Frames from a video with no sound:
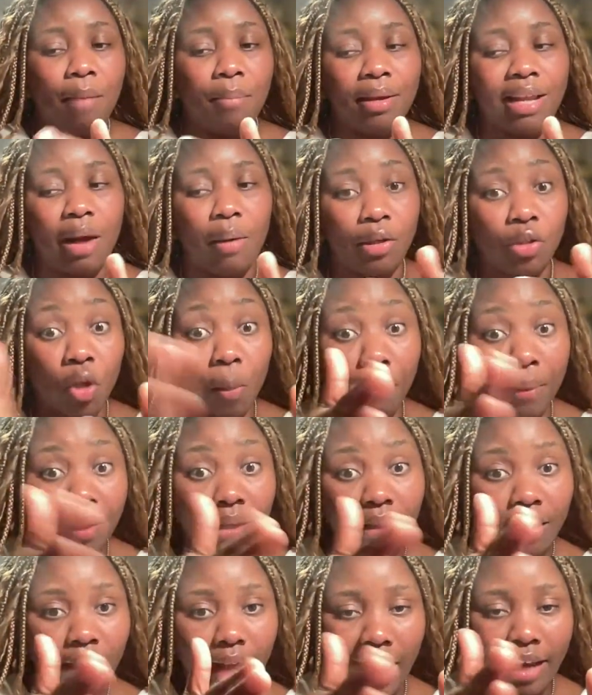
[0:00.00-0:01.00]
Our
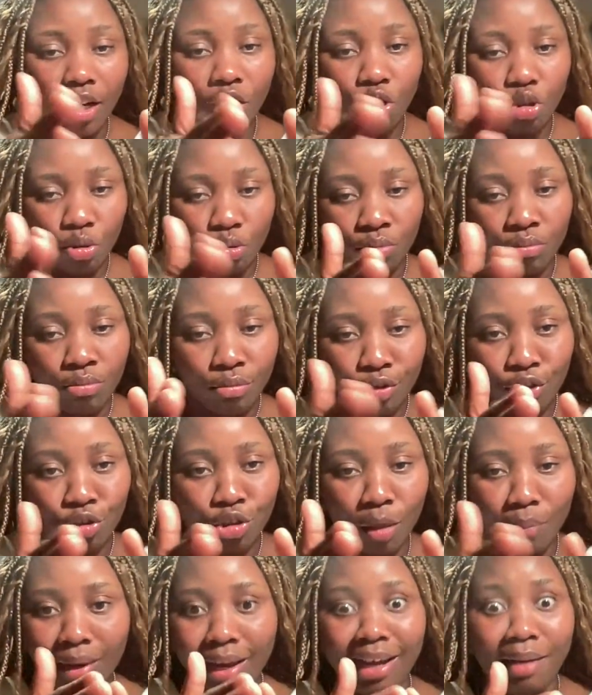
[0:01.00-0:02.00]
topic, I need to
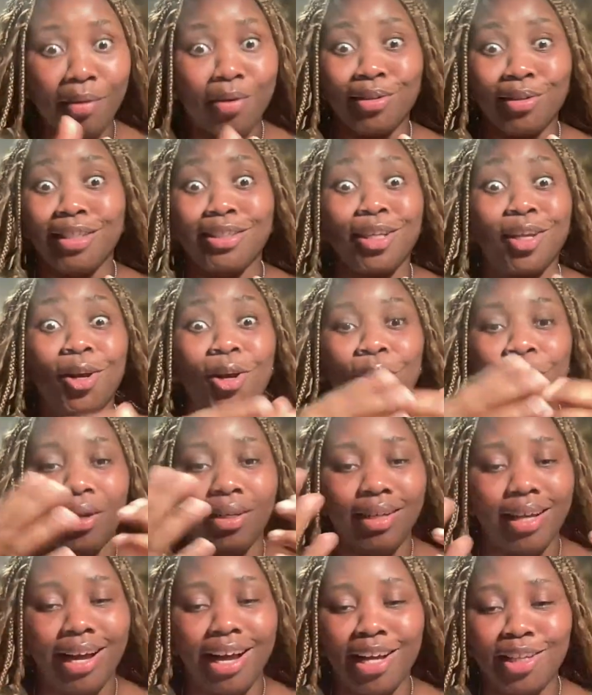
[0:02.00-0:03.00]
streamline it because there's a
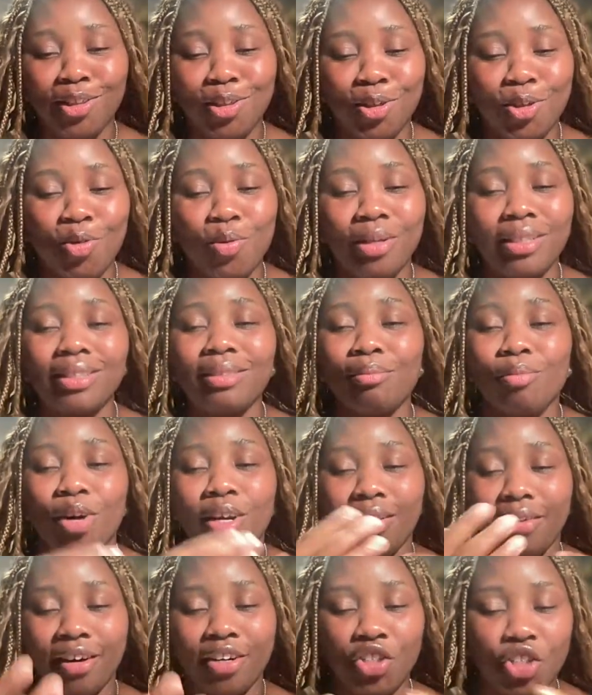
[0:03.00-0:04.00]
lot that has to do with
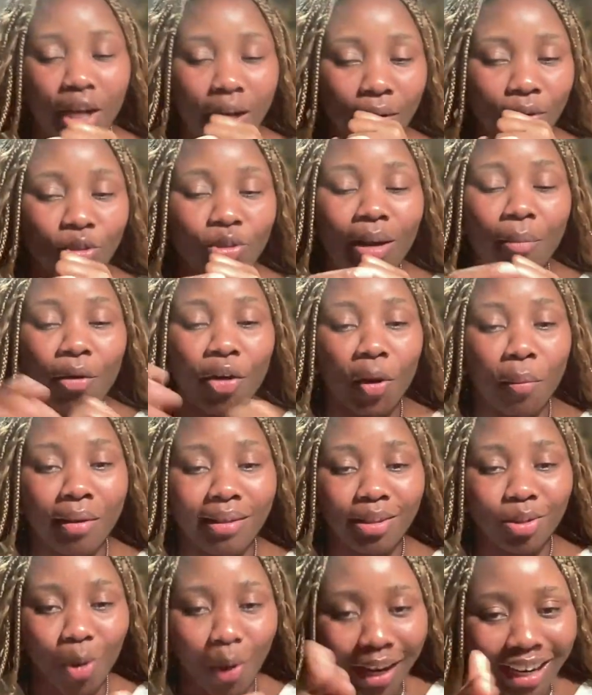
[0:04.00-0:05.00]
mother and child. So I'm
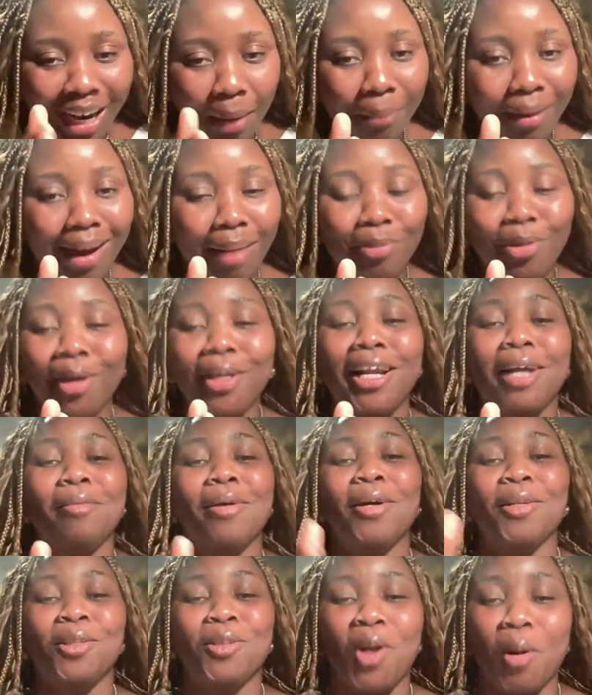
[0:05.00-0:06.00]
talking
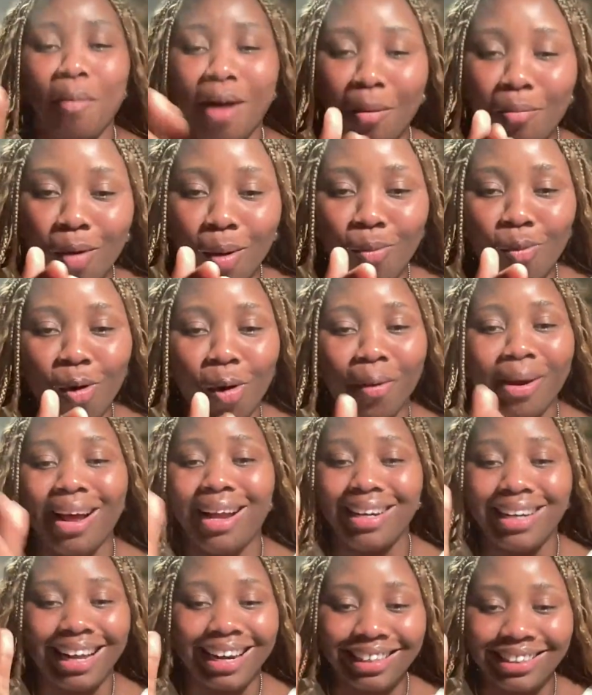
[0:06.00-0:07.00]
about normal mom worry
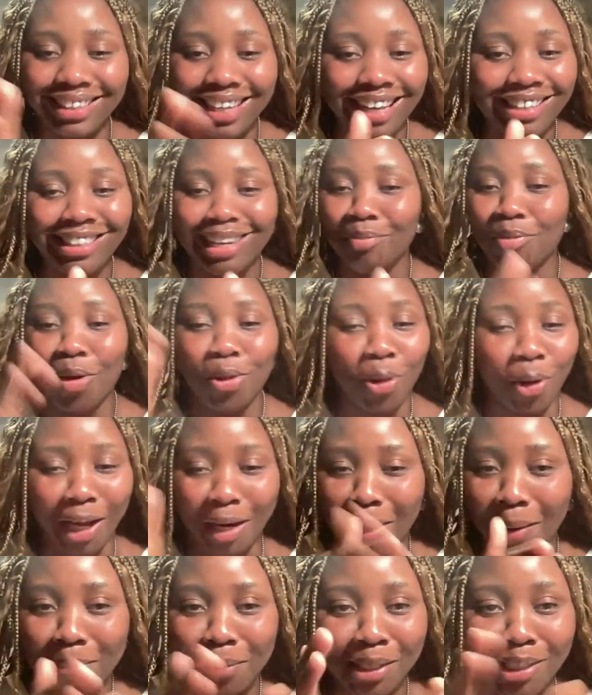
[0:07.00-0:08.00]
and anxiety. I'm not
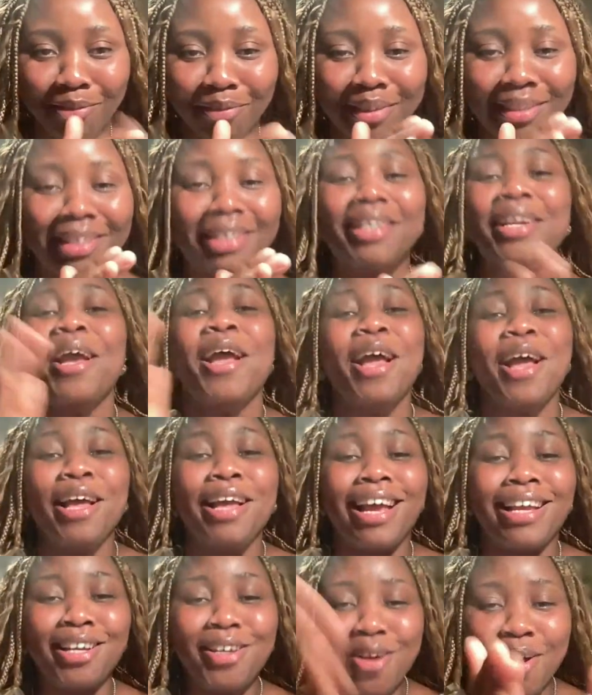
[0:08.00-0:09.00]
talking about breastfeeding.
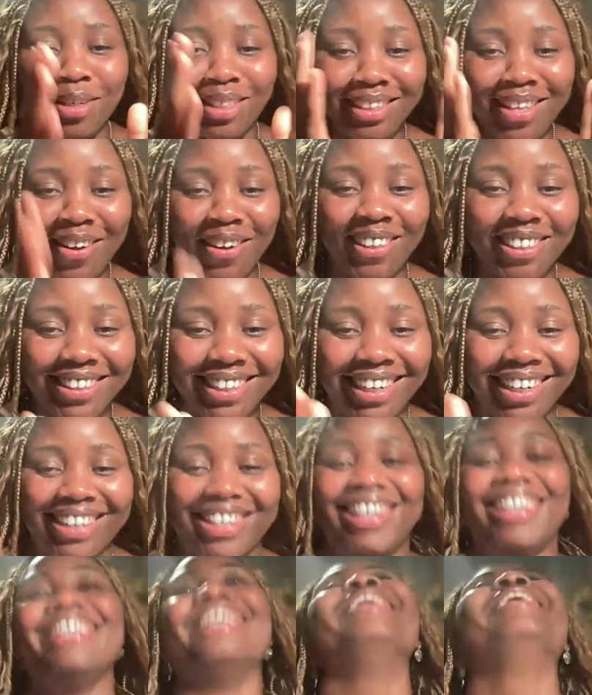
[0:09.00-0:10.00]
I'll stay on
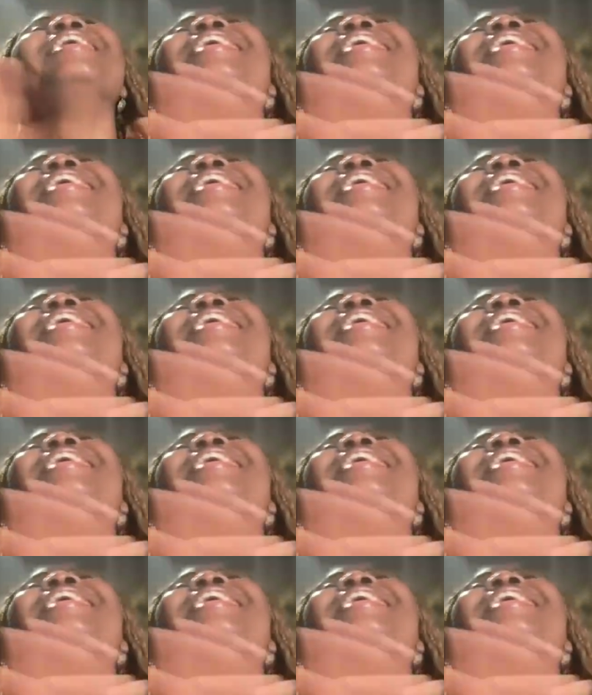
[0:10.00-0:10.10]
track.